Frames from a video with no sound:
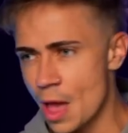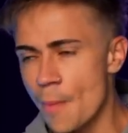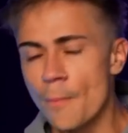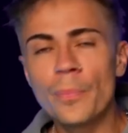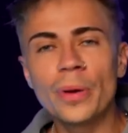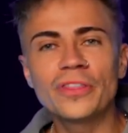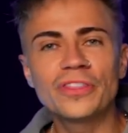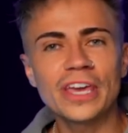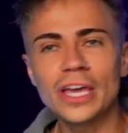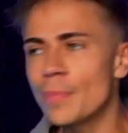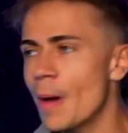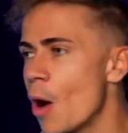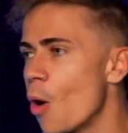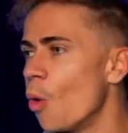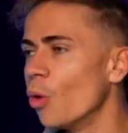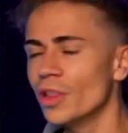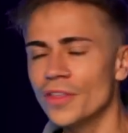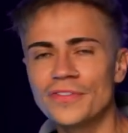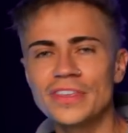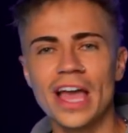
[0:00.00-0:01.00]
But think about
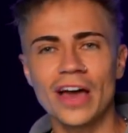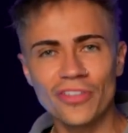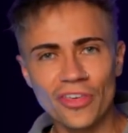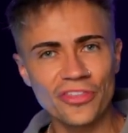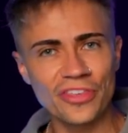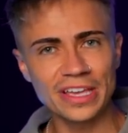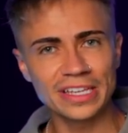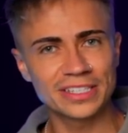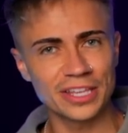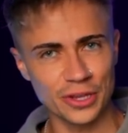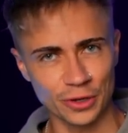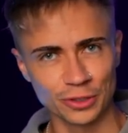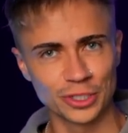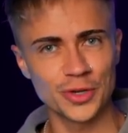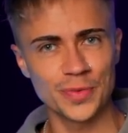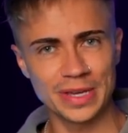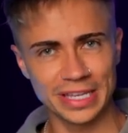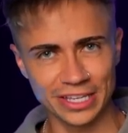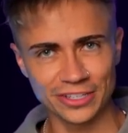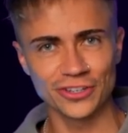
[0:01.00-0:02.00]
all of the other things that you're
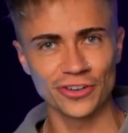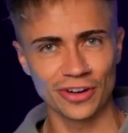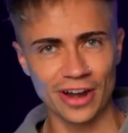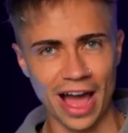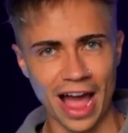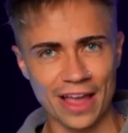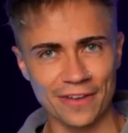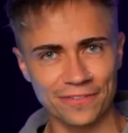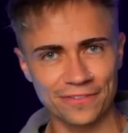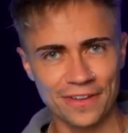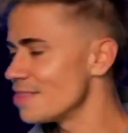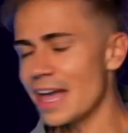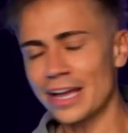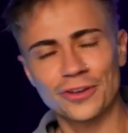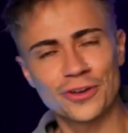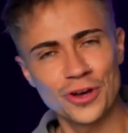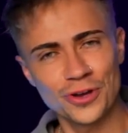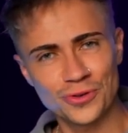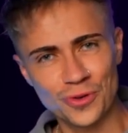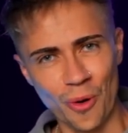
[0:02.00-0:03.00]
doing in your life that
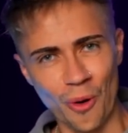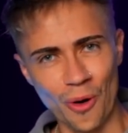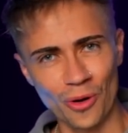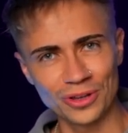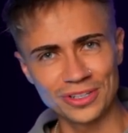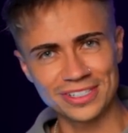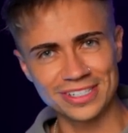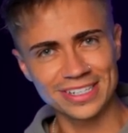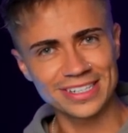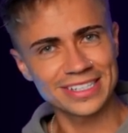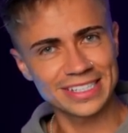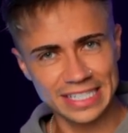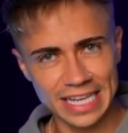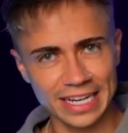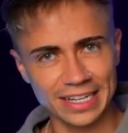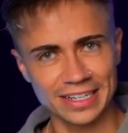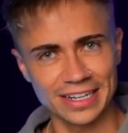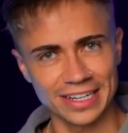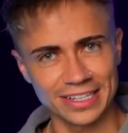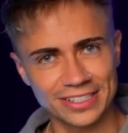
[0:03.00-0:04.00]
could cause
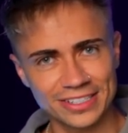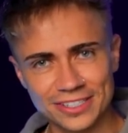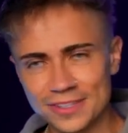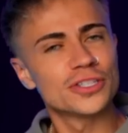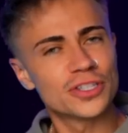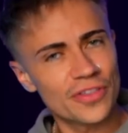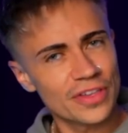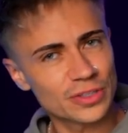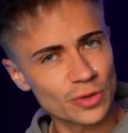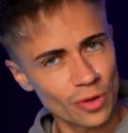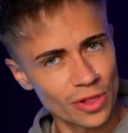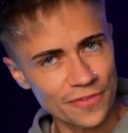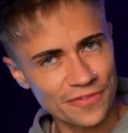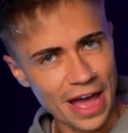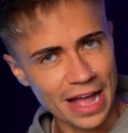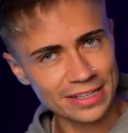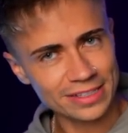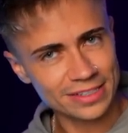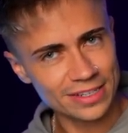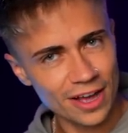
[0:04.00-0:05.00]
sickness. So there's all of
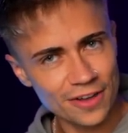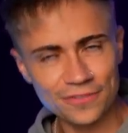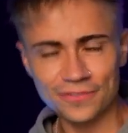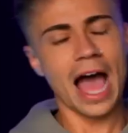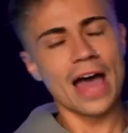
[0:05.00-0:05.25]
that stuff.